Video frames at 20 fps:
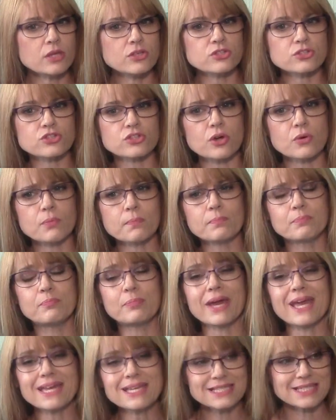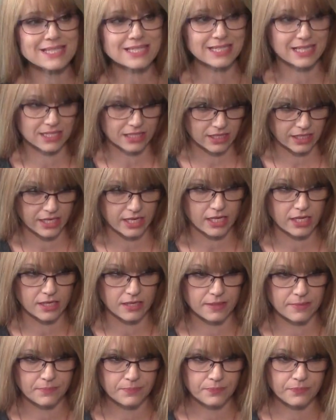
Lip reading: So basically,